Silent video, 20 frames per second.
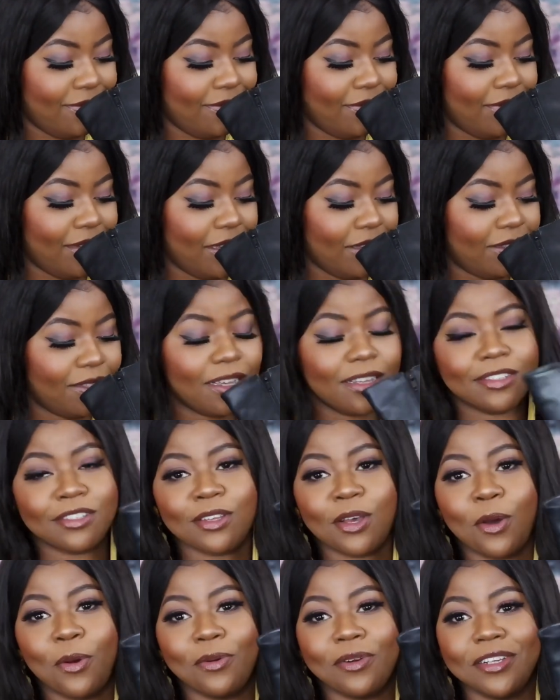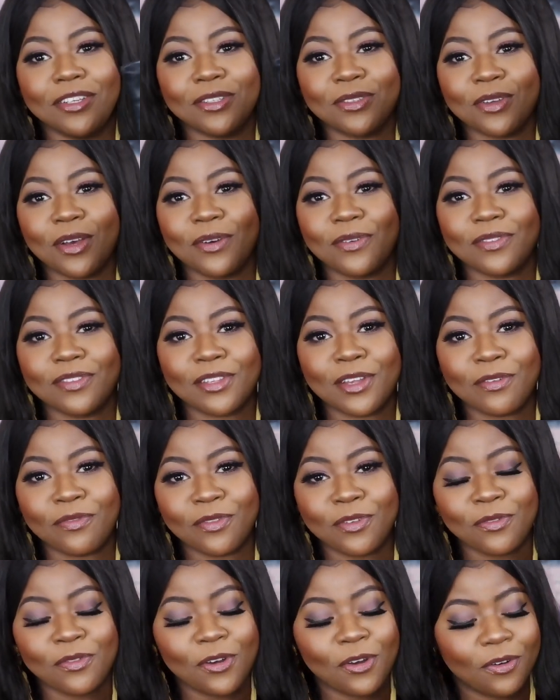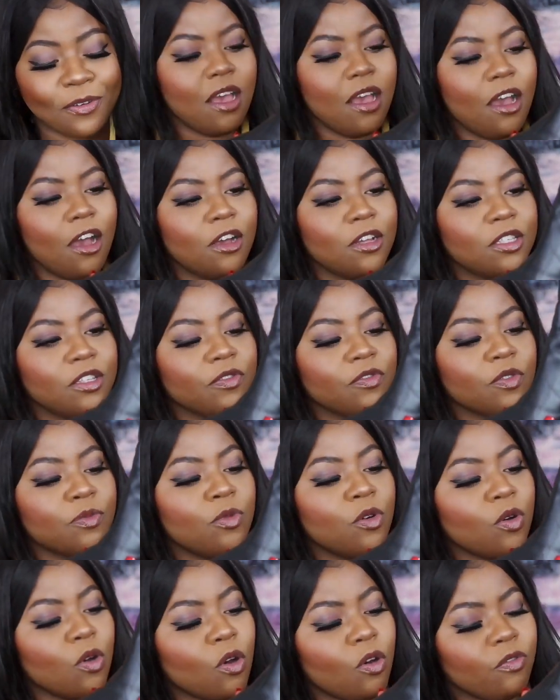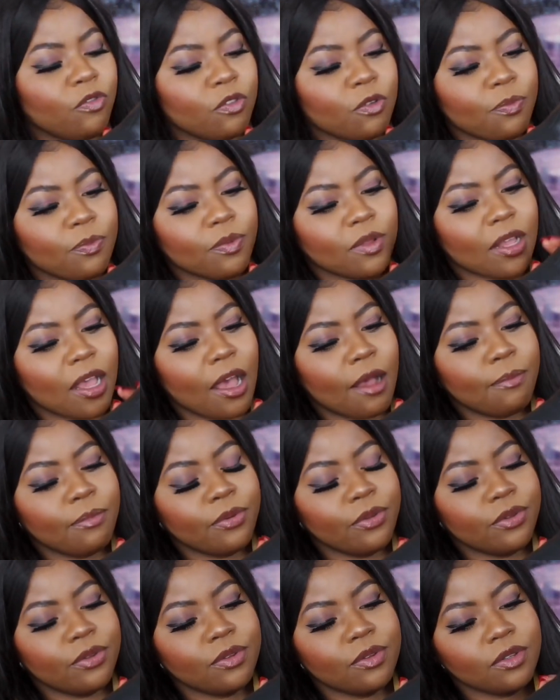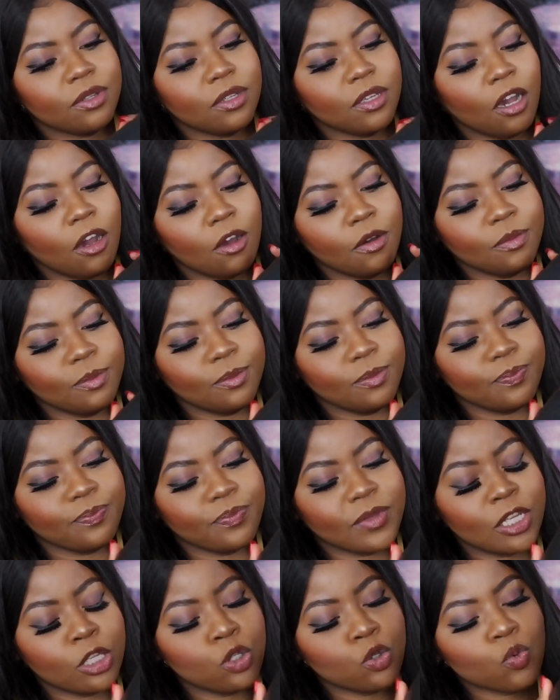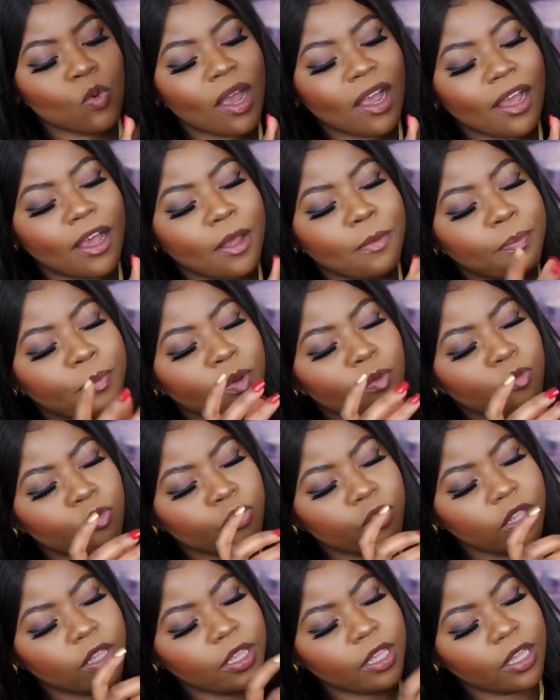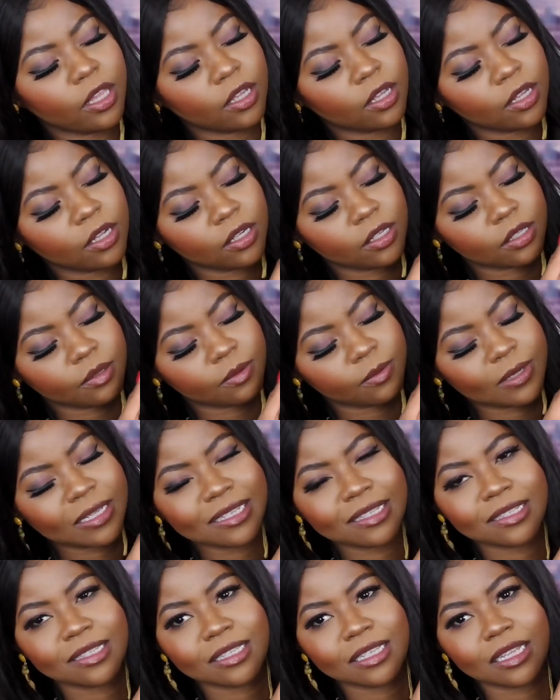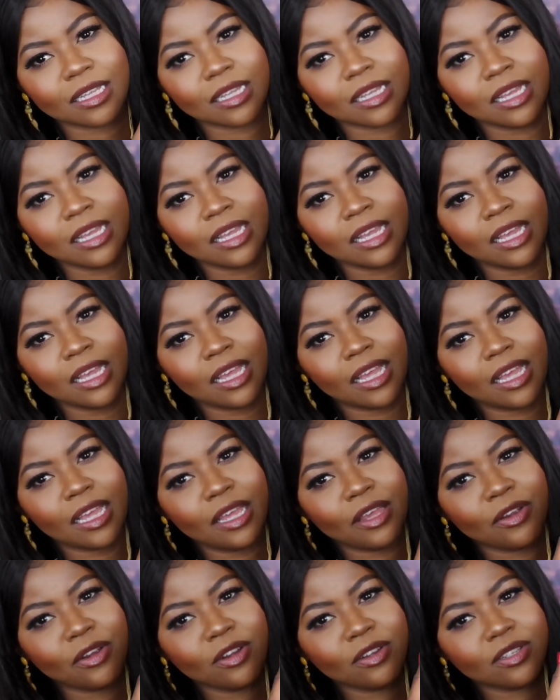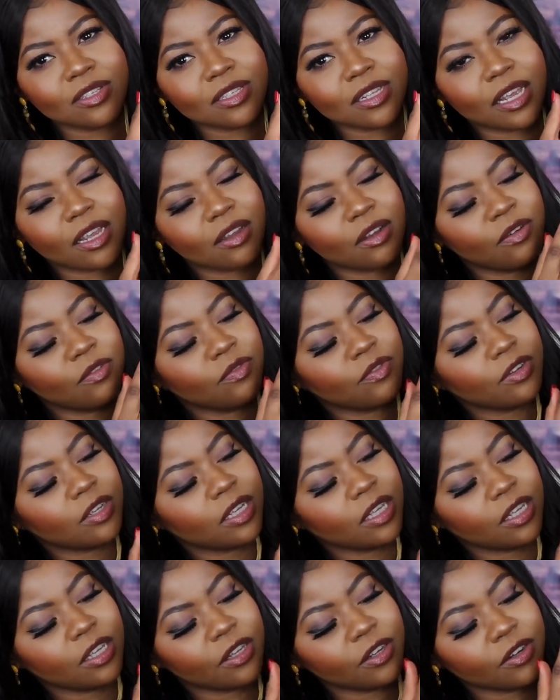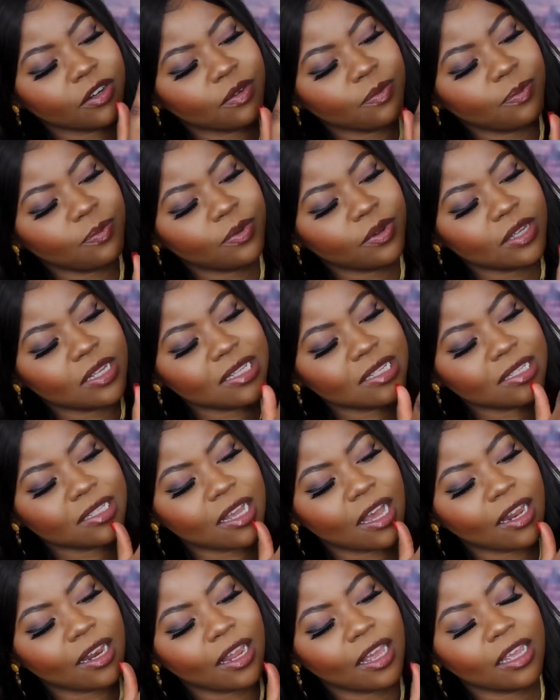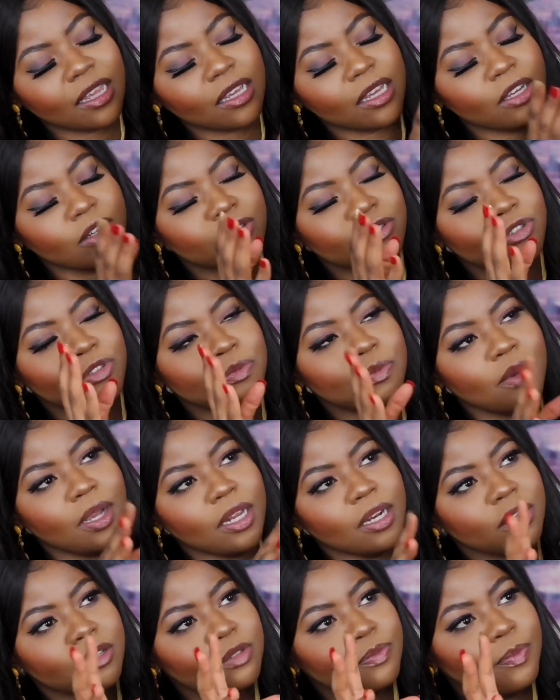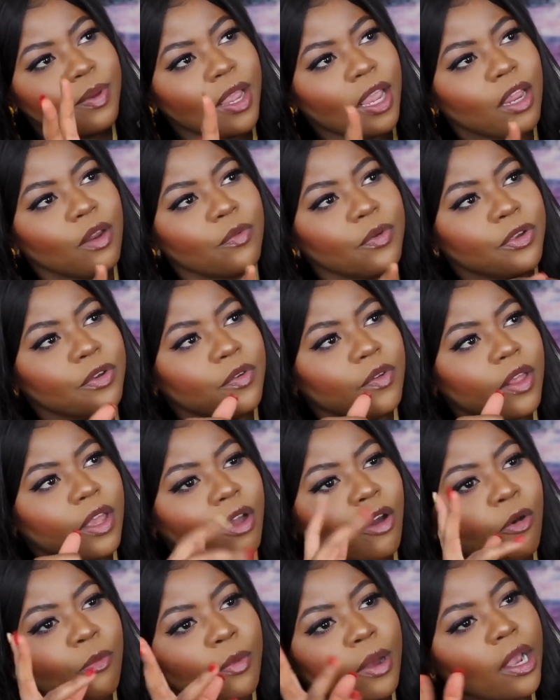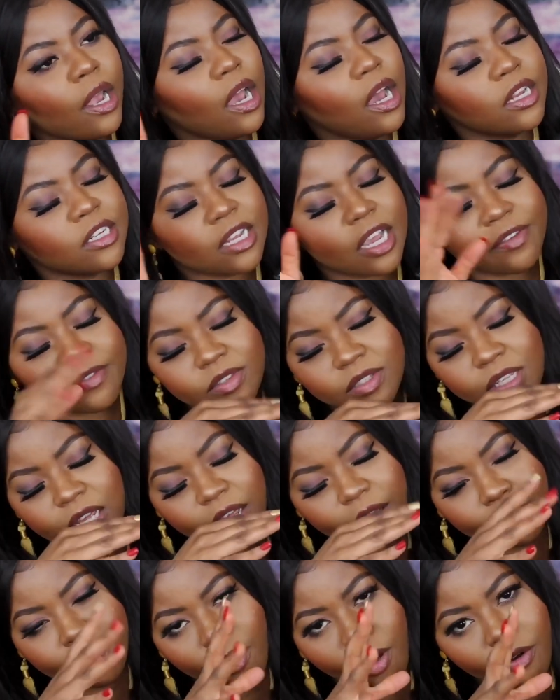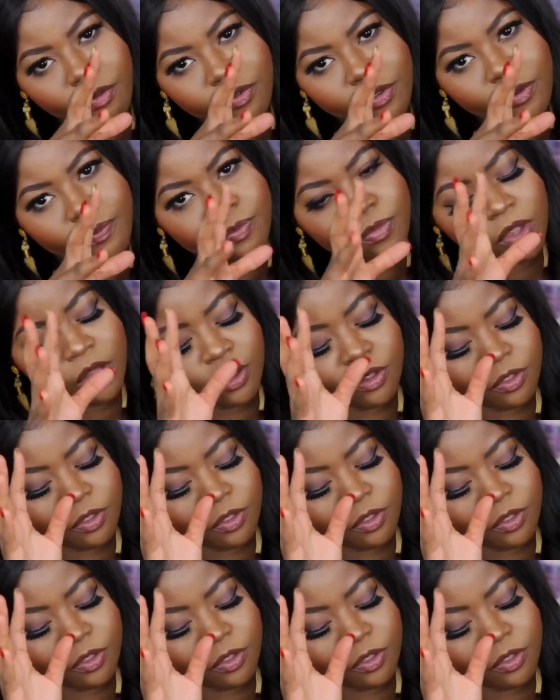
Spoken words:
It says coney, so I was definitely wrong. C'est vraiment confortable. Et soit quand un peu mouqué ici. It hurts like over here, but it's not like a tremendous pain where you're like, oh my gosh, I have to take them off.